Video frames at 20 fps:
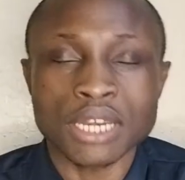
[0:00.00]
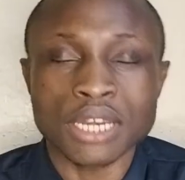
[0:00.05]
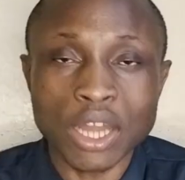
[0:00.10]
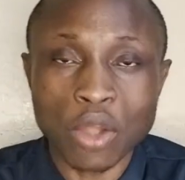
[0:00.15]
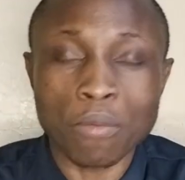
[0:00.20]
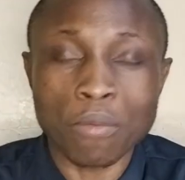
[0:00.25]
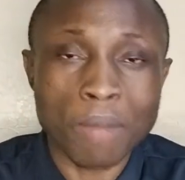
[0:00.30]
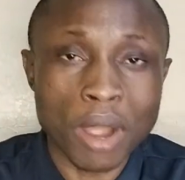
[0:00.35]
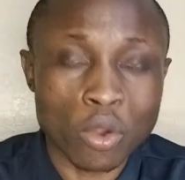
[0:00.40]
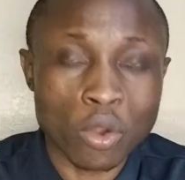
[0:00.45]

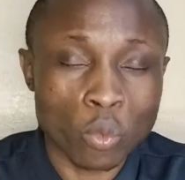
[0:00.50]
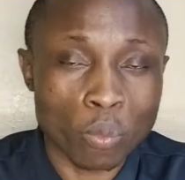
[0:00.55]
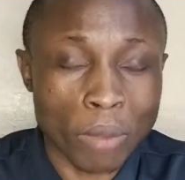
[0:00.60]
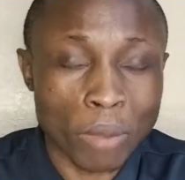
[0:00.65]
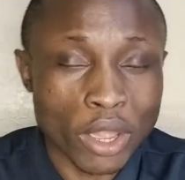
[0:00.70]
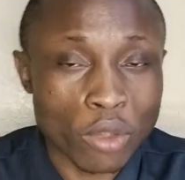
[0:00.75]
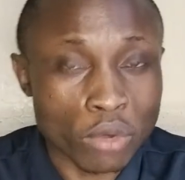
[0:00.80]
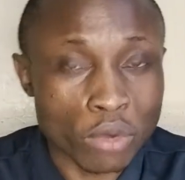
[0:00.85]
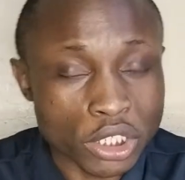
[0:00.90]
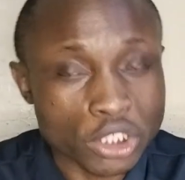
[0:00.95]
Now, my,
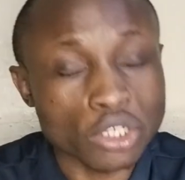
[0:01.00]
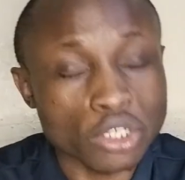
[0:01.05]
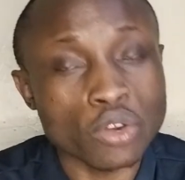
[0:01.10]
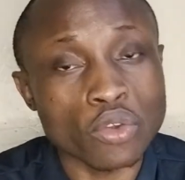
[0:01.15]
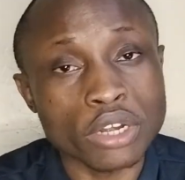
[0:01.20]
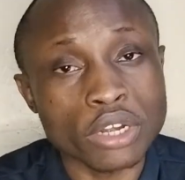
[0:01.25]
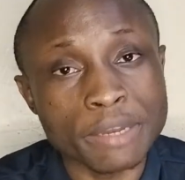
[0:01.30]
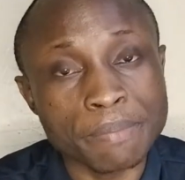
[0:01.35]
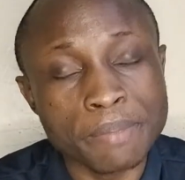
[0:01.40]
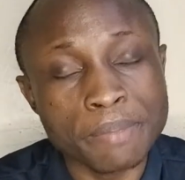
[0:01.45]
my question
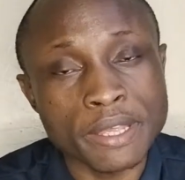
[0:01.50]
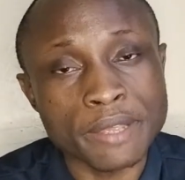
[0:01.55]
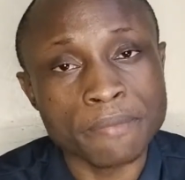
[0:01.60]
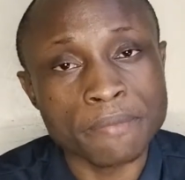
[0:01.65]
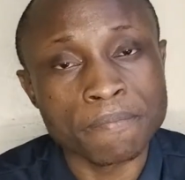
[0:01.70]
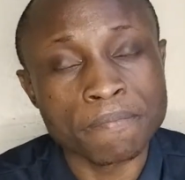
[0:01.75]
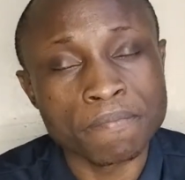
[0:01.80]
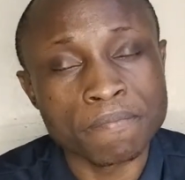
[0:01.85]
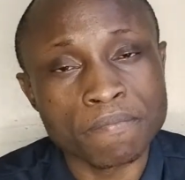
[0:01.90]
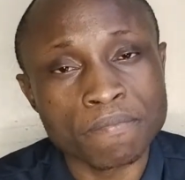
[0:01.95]
would be,
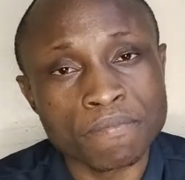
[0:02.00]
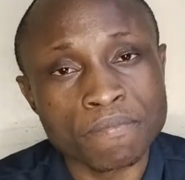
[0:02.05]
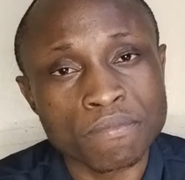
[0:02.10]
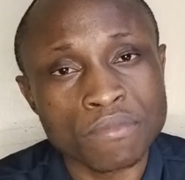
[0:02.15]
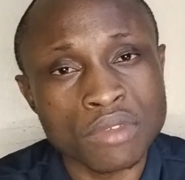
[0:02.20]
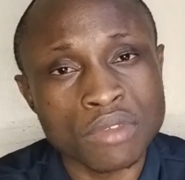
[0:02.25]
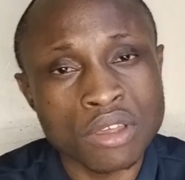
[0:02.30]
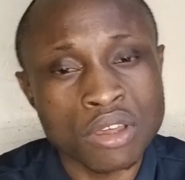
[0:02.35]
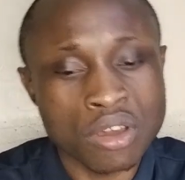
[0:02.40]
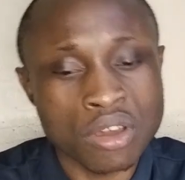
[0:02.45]

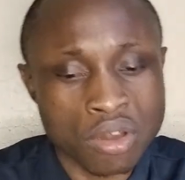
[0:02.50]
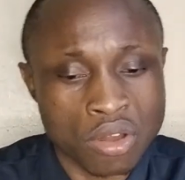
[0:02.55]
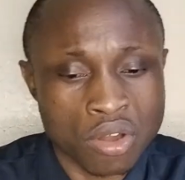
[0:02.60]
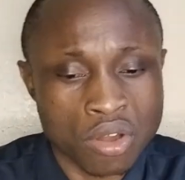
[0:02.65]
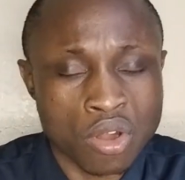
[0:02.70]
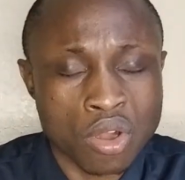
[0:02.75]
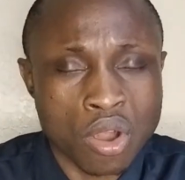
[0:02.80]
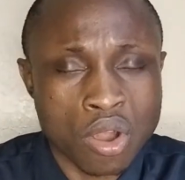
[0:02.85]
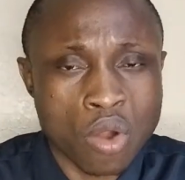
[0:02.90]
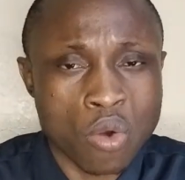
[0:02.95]

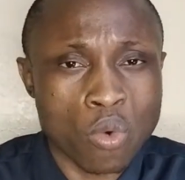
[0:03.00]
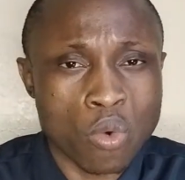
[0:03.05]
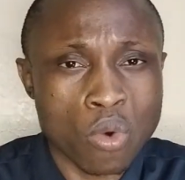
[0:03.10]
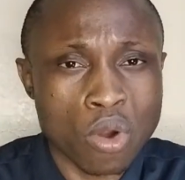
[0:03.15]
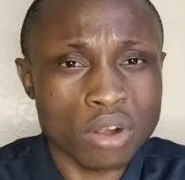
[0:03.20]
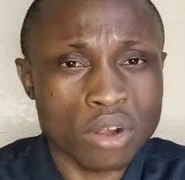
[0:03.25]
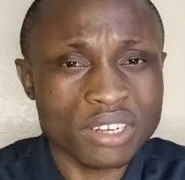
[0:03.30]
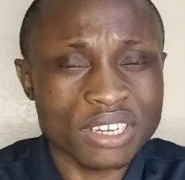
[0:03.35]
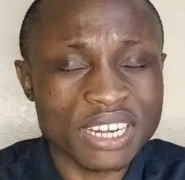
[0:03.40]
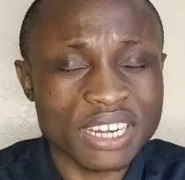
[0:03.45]

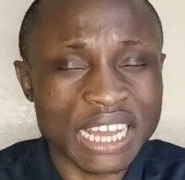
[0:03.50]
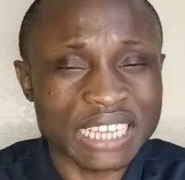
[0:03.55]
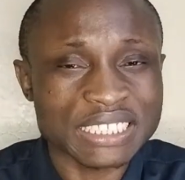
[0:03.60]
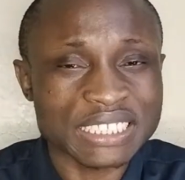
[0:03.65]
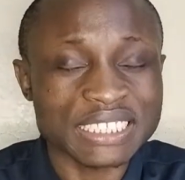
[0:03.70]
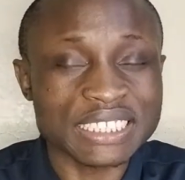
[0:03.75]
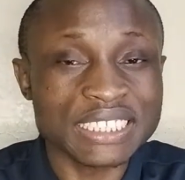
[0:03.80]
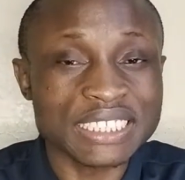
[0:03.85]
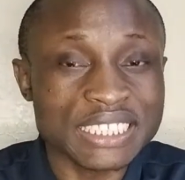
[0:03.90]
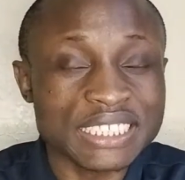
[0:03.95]
what
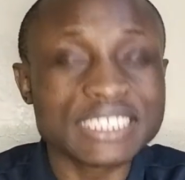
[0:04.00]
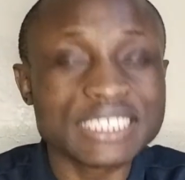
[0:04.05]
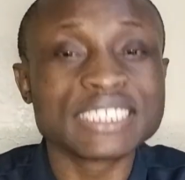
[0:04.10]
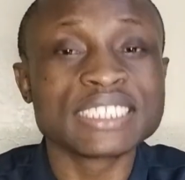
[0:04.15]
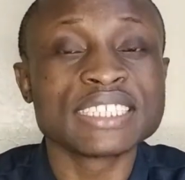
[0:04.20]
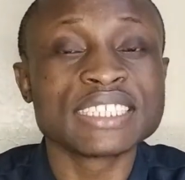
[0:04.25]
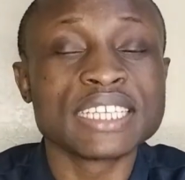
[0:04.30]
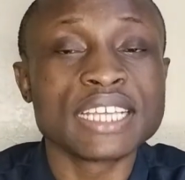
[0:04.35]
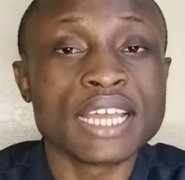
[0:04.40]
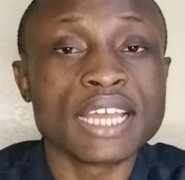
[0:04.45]
does
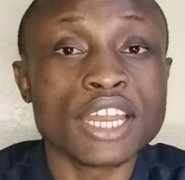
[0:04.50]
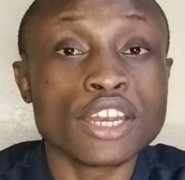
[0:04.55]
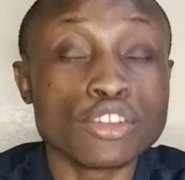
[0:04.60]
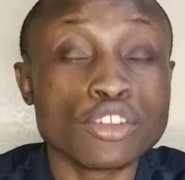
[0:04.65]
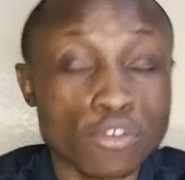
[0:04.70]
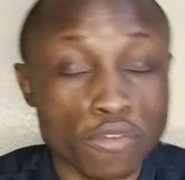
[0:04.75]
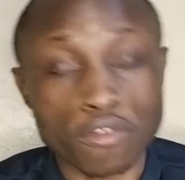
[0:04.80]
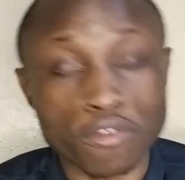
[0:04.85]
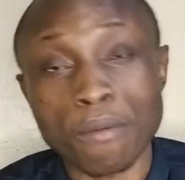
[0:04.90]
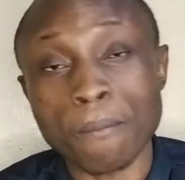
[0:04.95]
this
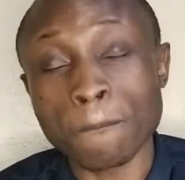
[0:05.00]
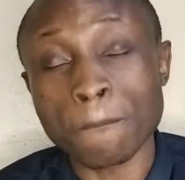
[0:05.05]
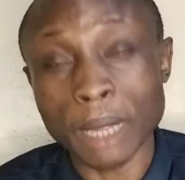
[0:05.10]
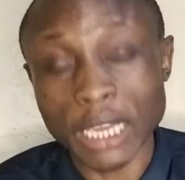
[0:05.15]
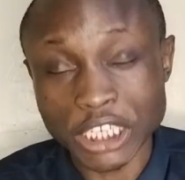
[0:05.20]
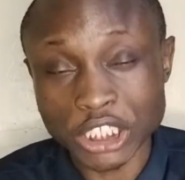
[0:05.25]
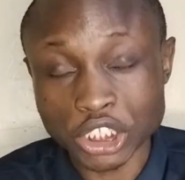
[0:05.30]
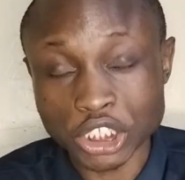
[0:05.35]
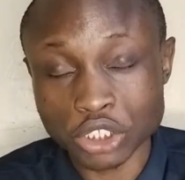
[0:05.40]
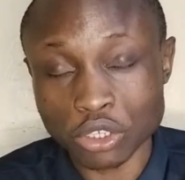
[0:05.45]
new
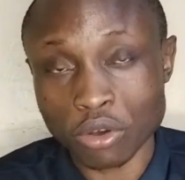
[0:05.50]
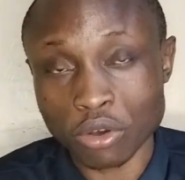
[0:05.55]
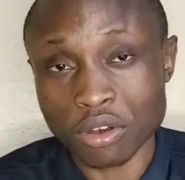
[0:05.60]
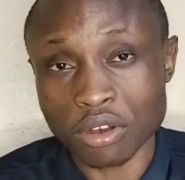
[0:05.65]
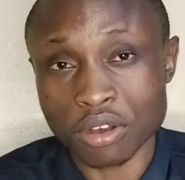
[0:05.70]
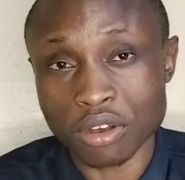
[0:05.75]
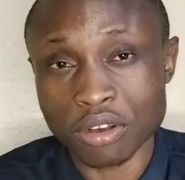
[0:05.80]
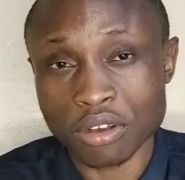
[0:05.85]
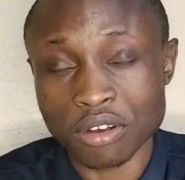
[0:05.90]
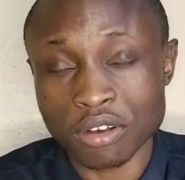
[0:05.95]

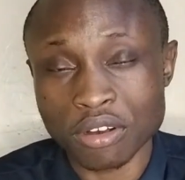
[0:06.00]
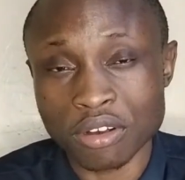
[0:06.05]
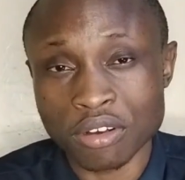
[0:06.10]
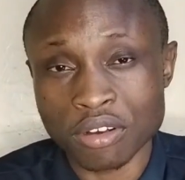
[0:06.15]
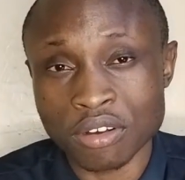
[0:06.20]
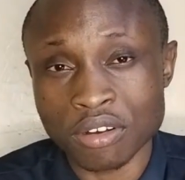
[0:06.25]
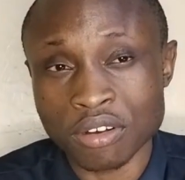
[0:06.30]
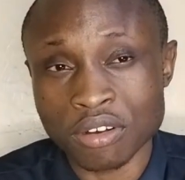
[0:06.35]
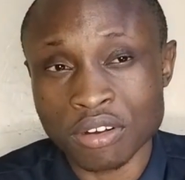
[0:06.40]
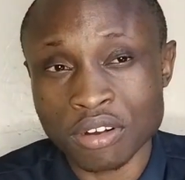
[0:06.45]
formation
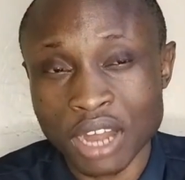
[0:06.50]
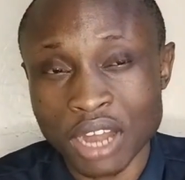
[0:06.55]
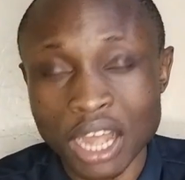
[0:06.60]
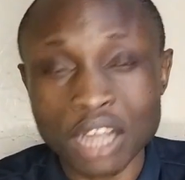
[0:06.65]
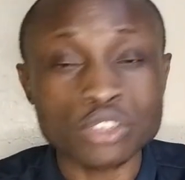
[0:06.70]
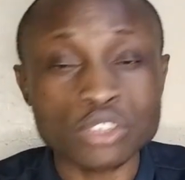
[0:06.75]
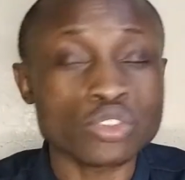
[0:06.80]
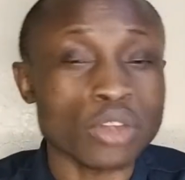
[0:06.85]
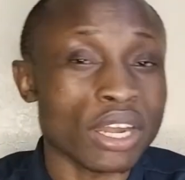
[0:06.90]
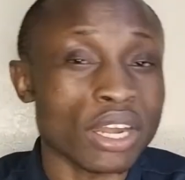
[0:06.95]

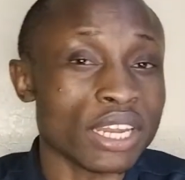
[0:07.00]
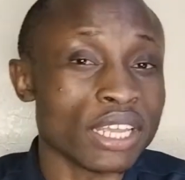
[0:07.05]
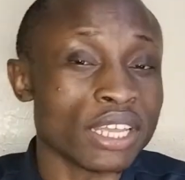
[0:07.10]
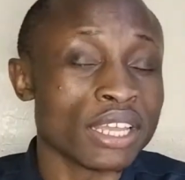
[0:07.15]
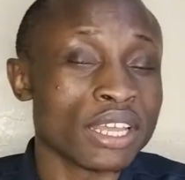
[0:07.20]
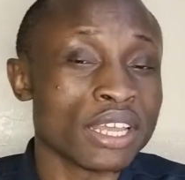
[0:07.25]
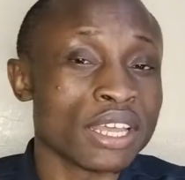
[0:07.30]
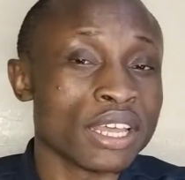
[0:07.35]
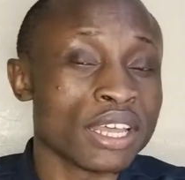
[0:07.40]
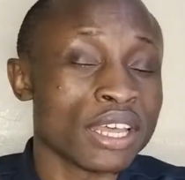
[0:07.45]
actually,
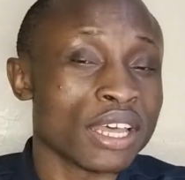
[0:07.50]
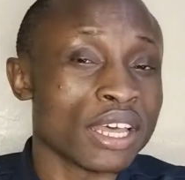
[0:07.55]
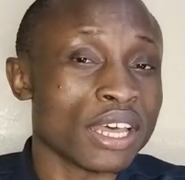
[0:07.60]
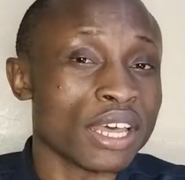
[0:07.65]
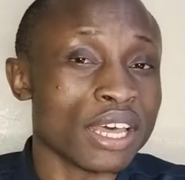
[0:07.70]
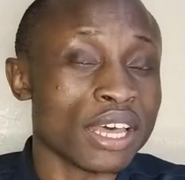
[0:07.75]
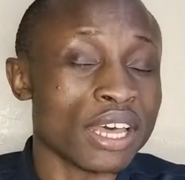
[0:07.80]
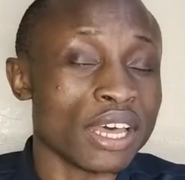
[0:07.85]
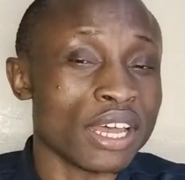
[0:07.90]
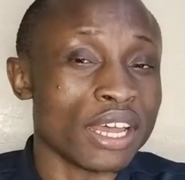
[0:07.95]

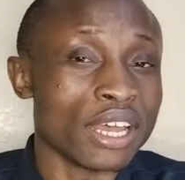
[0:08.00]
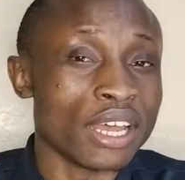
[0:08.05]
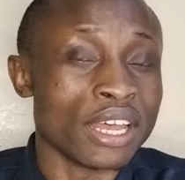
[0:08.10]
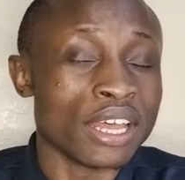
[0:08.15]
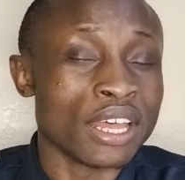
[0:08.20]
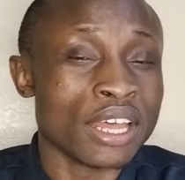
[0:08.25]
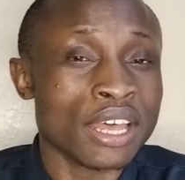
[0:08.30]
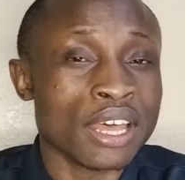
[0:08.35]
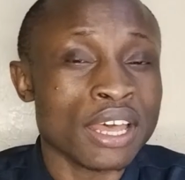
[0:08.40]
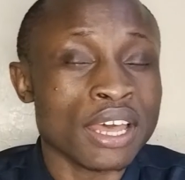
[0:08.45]
uh,
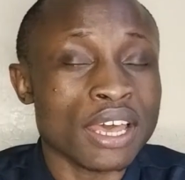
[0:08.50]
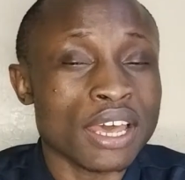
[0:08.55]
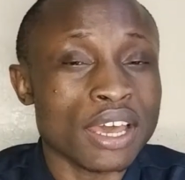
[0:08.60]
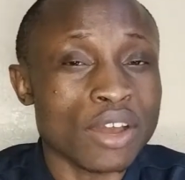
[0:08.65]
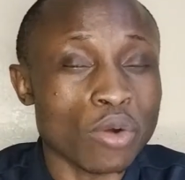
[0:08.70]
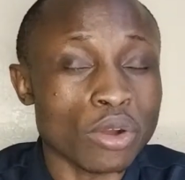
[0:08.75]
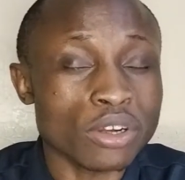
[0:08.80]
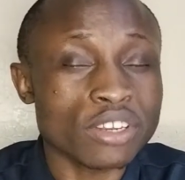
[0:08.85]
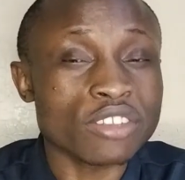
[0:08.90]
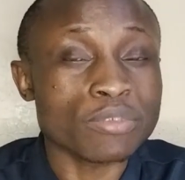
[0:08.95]

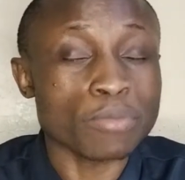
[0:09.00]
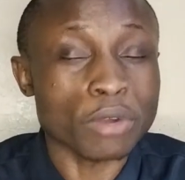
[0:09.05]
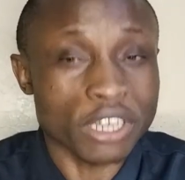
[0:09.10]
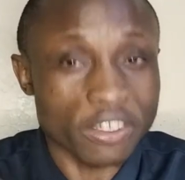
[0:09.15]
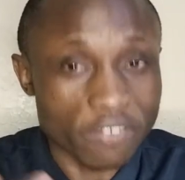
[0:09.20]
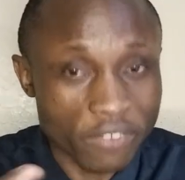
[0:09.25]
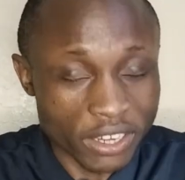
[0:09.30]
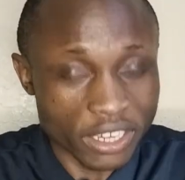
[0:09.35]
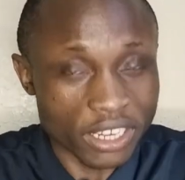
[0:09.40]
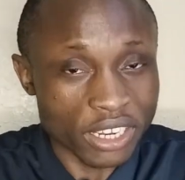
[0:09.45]
uh, what is
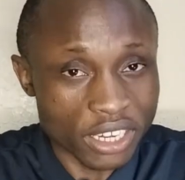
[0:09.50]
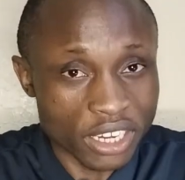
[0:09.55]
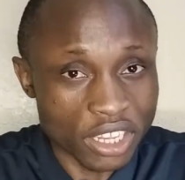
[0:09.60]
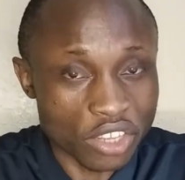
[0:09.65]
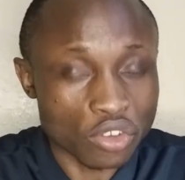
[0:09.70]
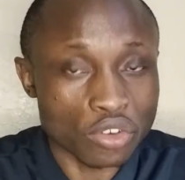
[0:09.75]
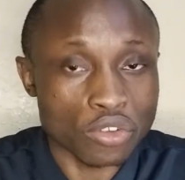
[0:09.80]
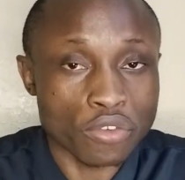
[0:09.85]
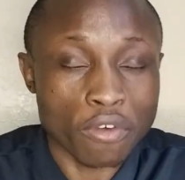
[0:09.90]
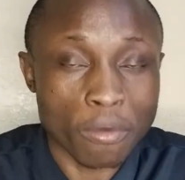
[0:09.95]
motivating
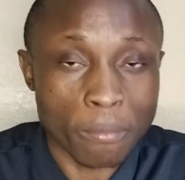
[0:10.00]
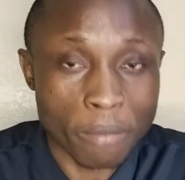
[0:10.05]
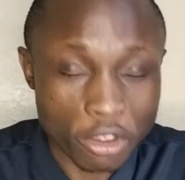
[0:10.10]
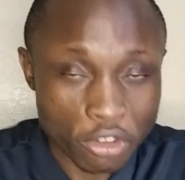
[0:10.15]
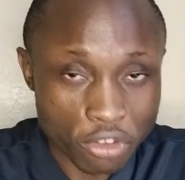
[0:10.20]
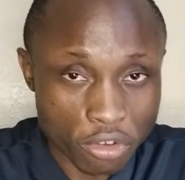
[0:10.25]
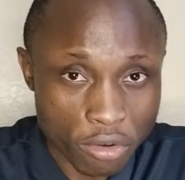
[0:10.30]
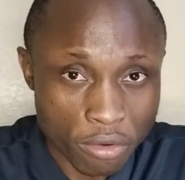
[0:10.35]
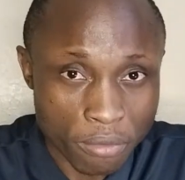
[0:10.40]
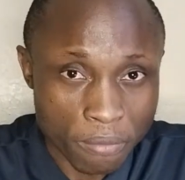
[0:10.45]
this new
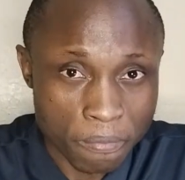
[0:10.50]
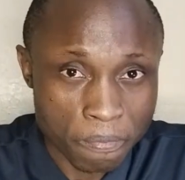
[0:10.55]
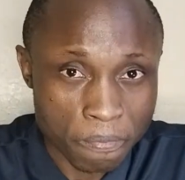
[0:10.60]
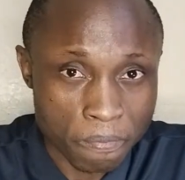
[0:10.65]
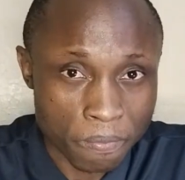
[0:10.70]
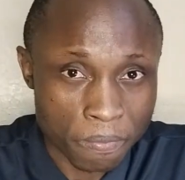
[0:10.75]
formation?